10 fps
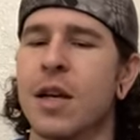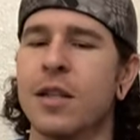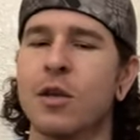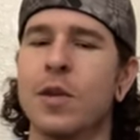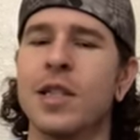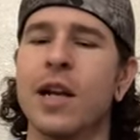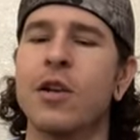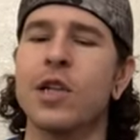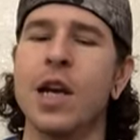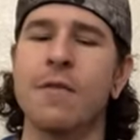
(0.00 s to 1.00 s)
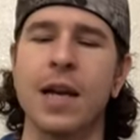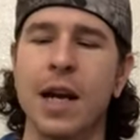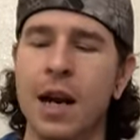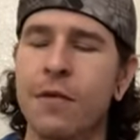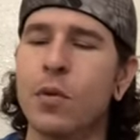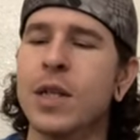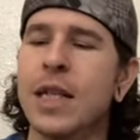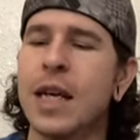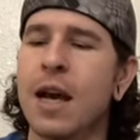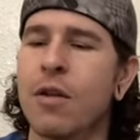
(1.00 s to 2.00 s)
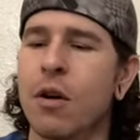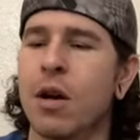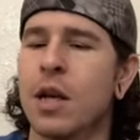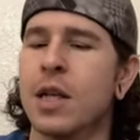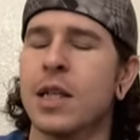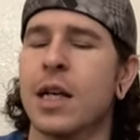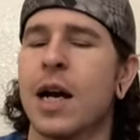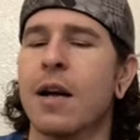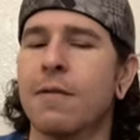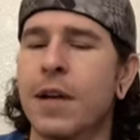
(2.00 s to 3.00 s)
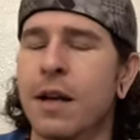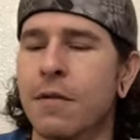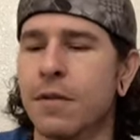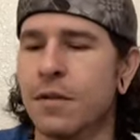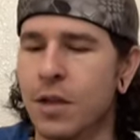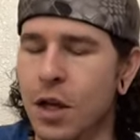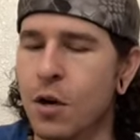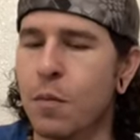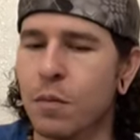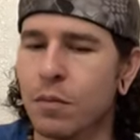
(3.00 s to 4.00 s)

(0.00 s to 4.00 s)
it's almost an energy of getting everyone together to kind of like, you know,